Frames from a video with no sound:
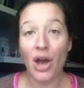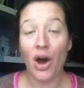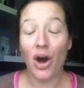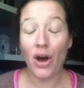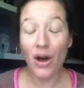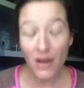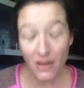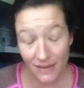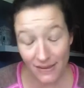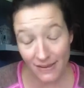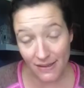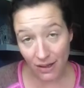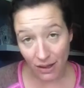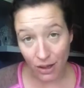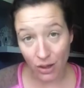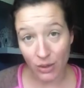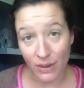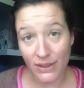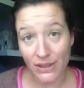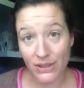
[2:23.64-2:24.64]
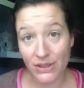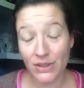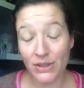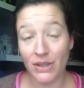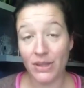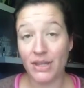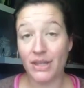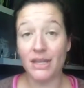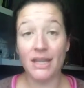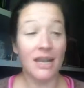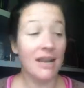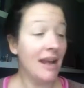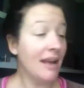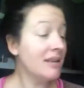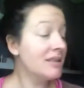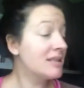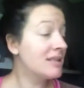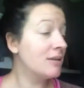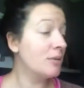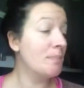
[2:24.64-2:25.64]
Also, in the
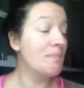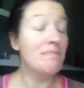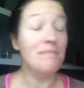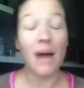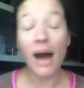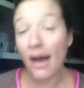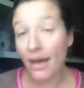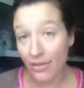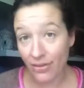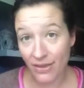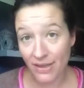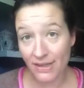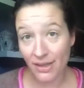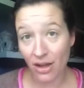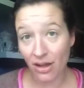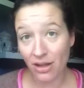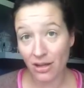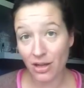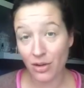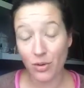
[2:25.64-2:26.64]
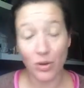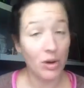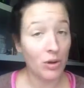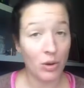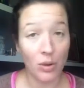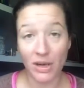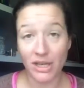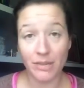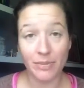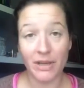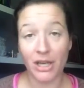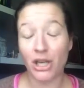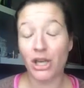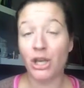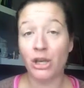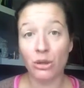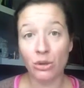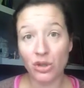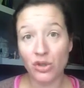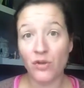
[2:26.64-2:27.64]
next month is all going to be a
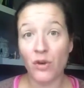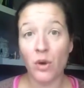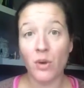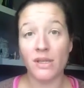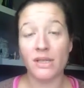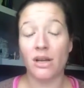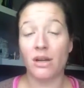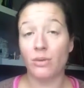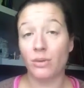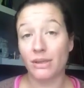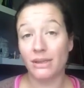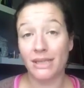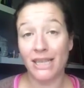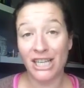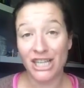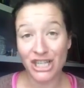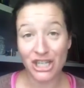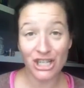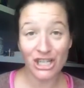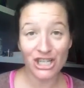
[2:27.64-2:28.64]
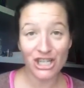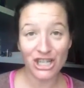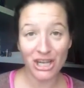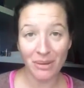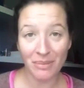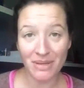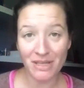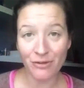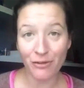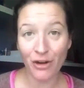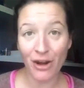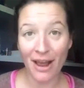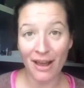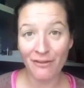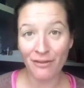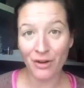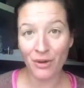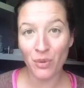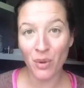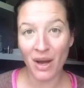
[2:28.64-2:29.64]
huge focus on relationships for
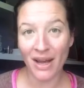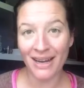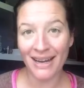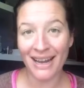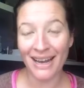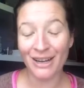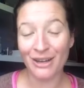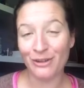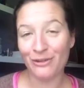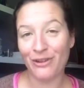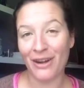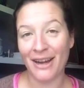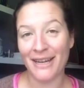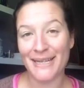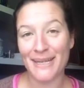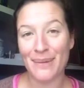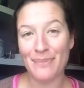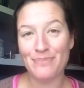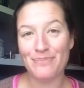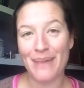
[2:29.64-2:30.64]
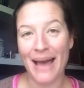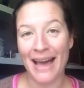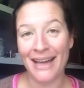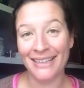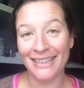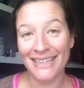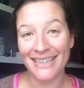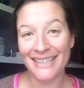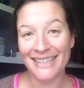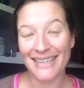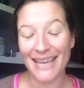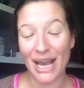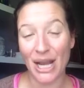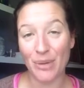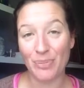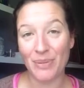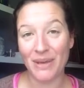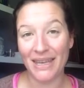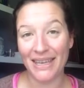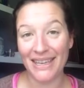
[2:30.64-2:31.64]
everyone and in finding balance
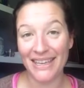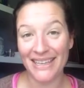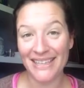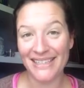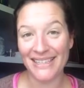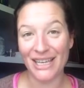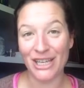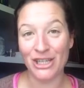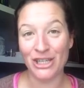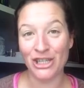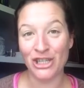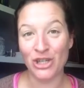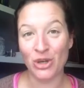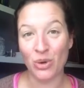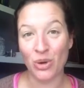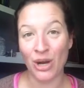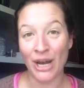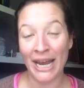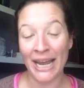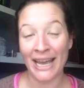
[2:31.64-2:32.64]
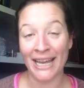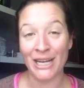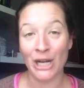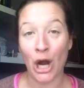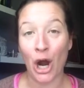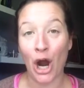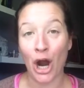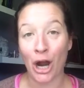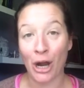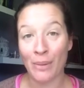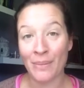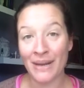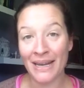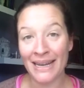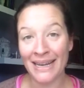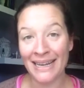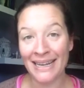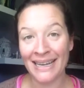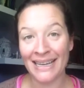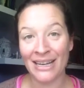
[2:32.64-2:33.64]
and peace and joy and
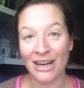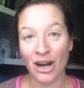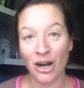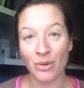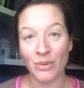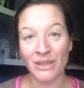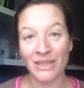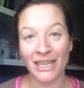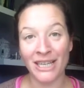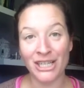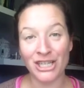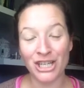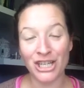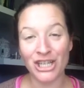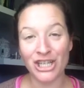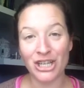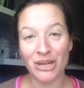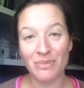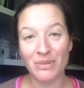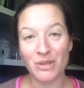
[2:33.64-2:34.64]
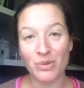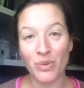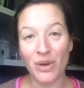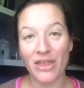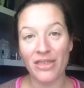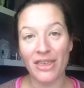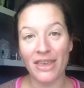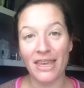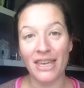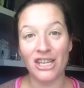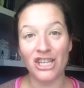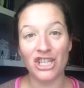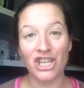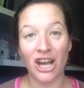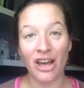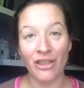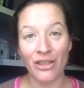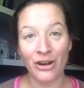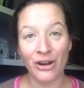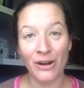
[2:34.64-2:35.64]
harmony in our relationships with each
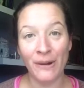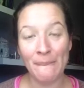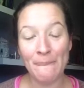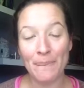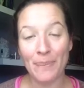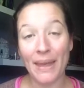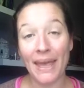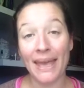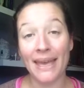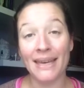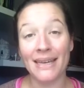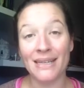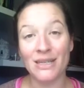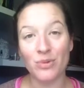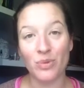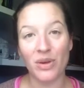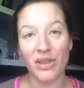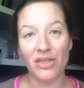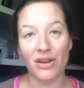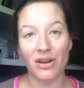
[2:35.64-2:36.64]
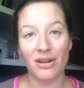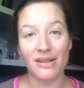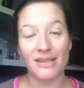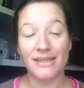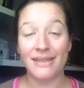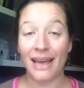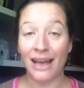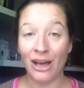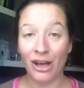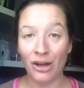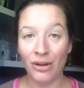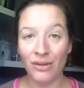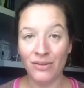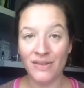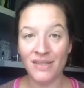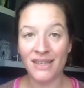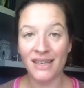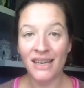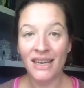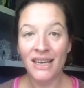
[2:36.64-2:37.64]
other and with
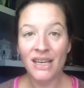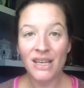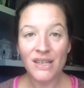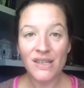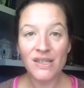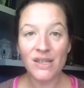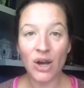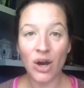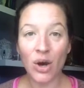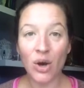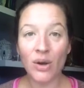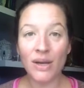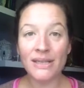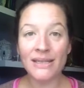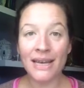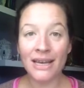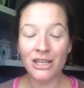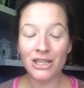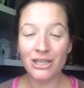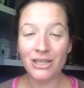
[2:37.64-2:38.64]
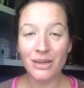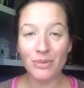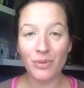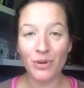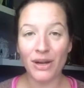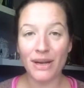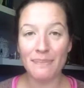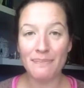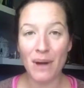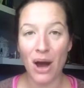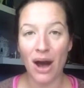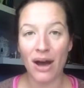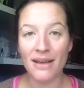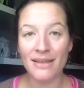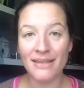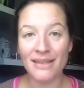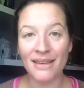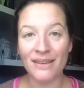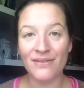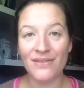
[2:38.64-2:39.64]
ourselves. So it's actually a pretty
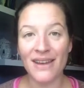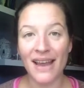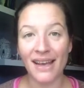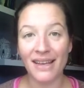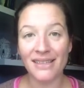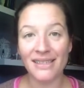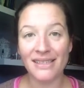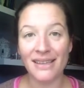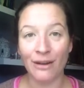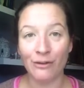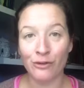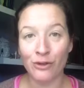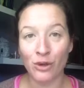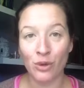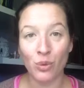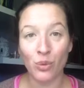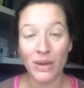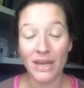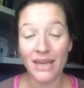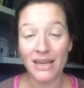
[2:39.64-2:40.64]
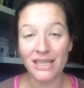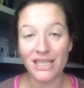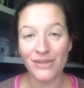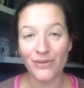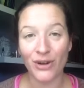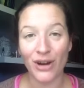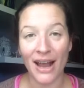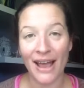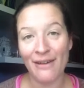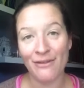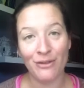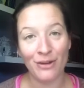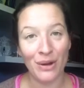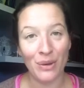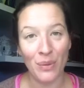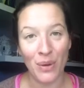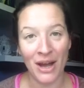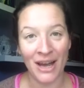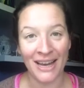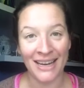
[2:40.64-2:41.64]
positive next several weeks for
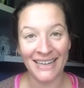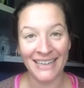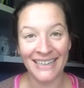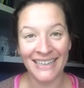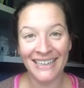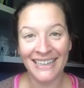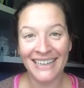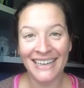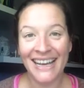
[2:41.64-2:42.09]
everyone.